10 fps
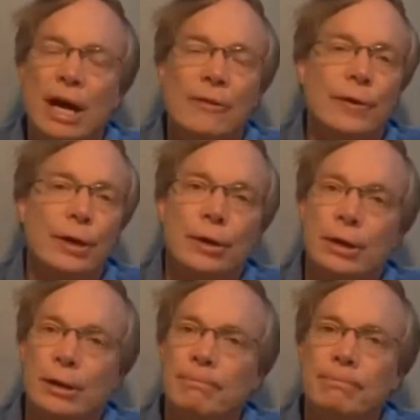Not fair to
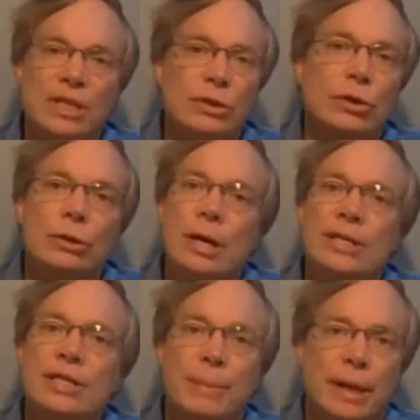him. He's a good and
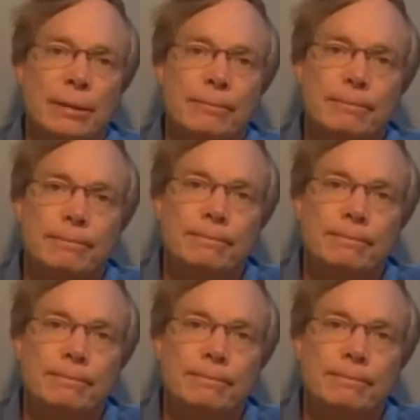honest man.